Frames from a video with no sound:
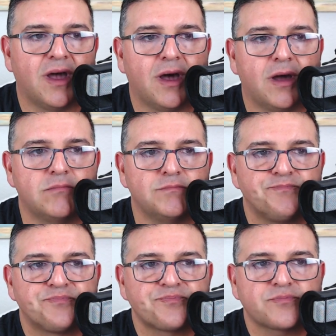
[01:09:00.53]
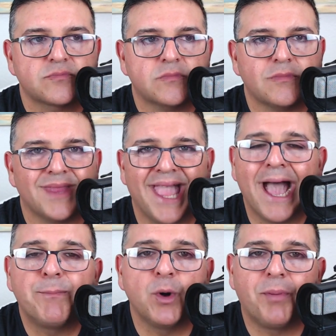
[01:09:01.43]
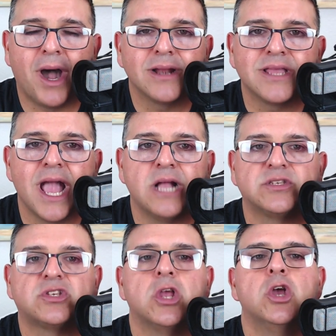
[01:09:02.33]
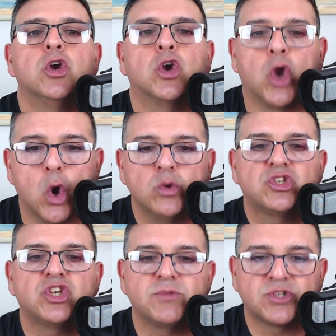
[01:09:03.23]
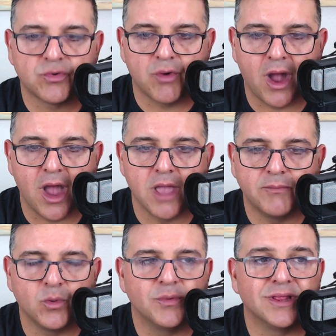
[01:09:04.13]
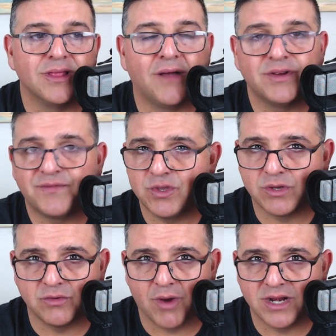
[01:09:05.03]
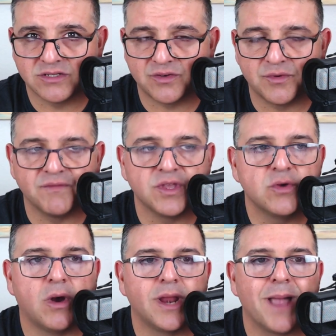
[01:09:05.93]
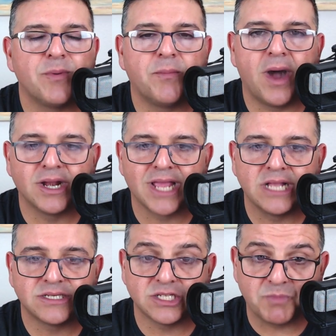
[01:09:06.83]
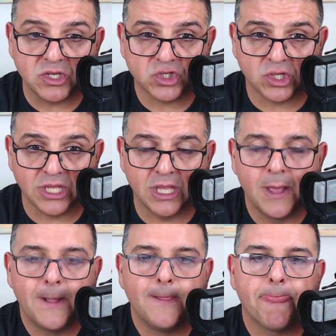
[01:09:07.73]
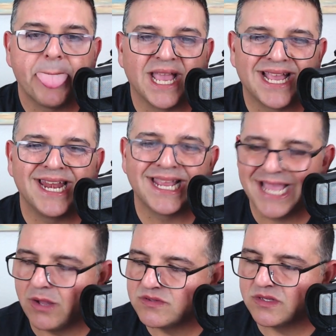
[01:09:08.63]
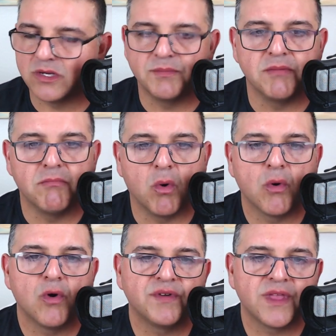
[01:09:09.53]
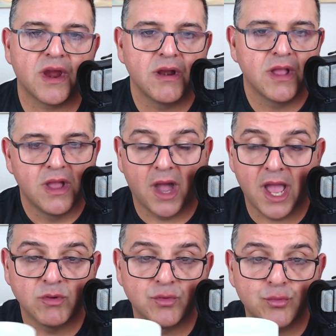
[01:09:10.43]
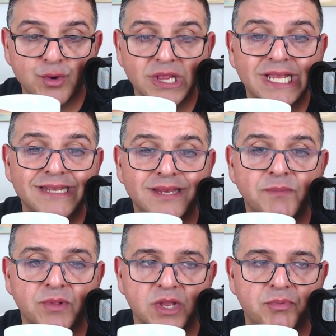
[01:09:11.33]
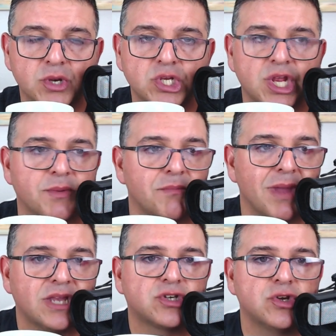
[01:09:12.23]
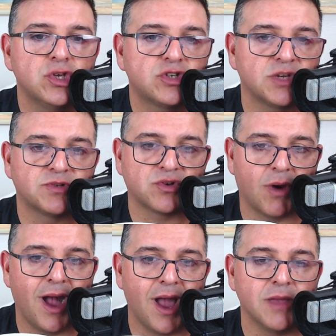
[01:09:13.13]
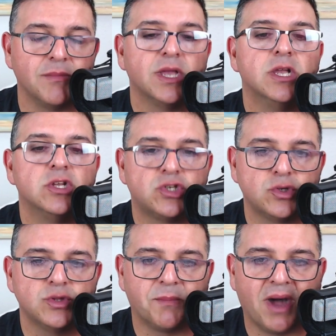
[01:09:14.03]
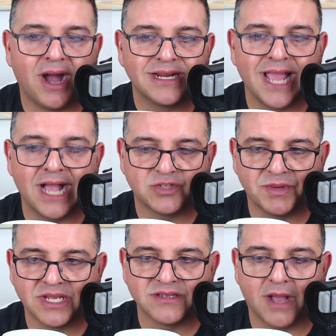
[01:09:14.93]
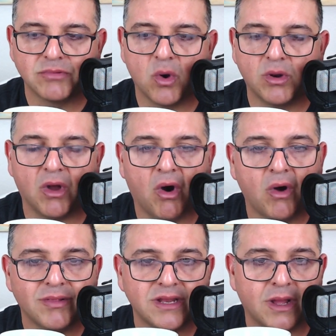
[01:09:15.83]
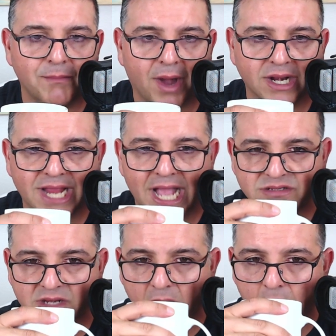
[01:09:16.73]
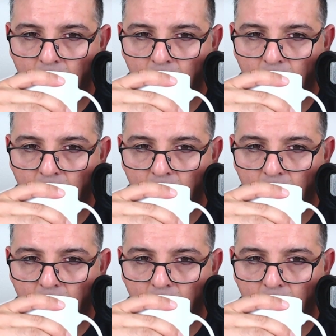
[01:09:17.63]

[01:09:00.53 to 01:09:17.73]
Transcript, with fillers: um, Apple Podcasts Go subscribe. We would love it if you could write us a review on Apple Podcasts, especially. It kind of counts a little bit more over there. I would really deeply appreciate it. But make sure you subscribe to the podcast because I'm going all in on podcasting.